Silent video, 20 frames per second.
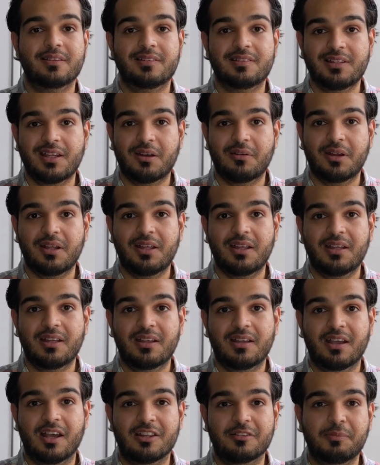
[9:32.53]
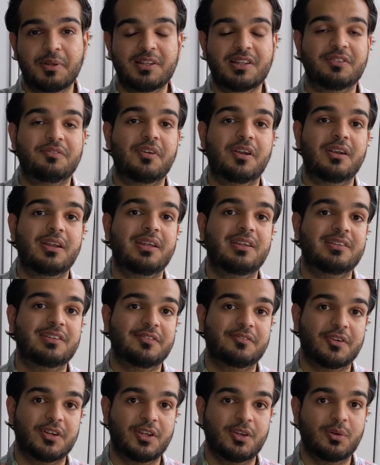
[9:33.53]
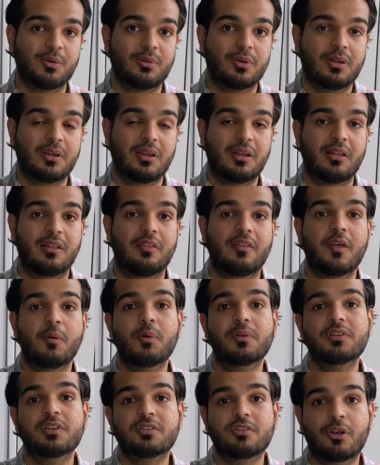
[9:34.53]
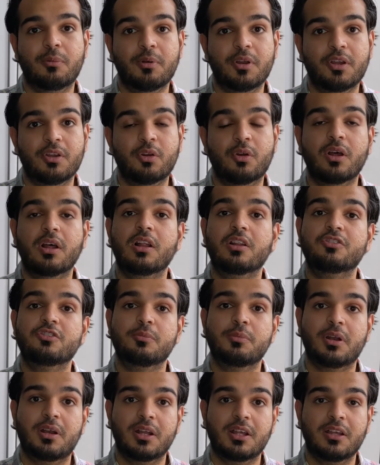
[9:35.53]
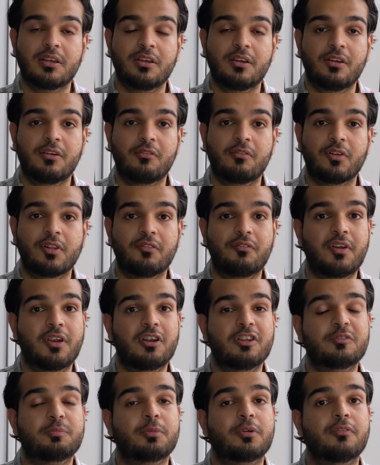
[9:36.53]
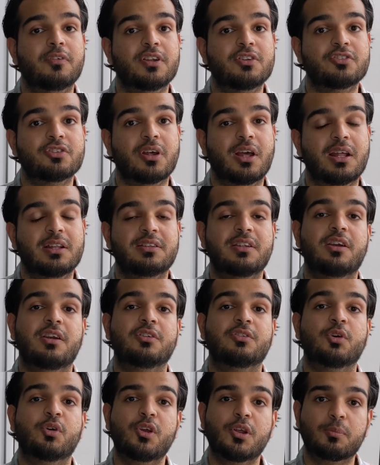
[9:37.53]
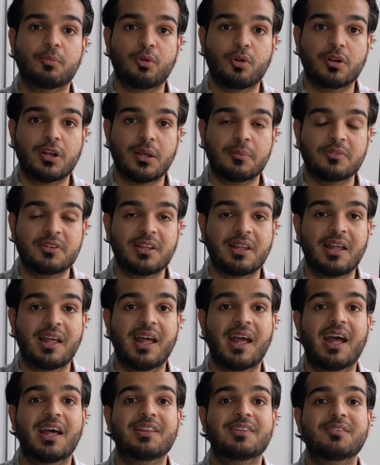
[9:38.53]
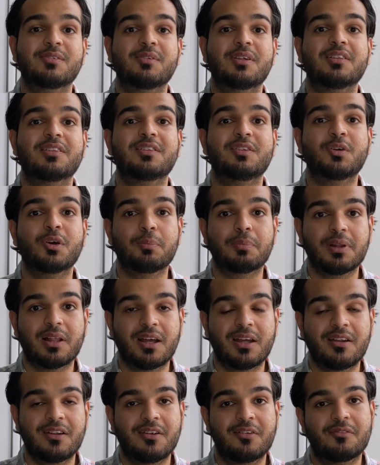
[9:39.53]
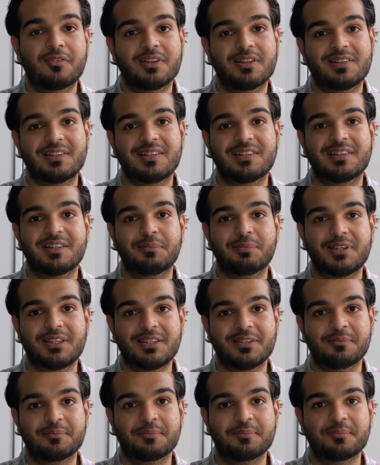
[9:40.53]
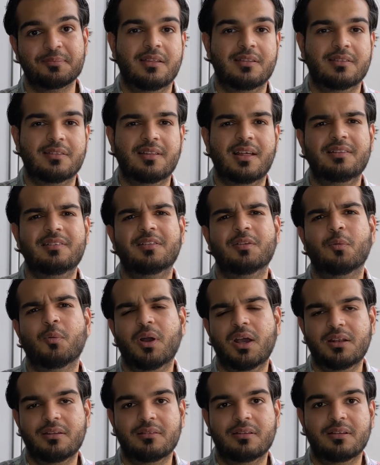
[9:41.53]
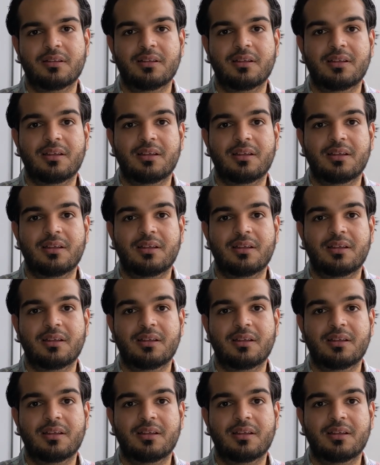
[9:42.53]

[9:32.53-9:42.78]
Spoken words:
The CRA has made this very easy for you. They will determine your eligibility for the various provincial and territorial programs as soon as you apply for the CCB. So that's the when.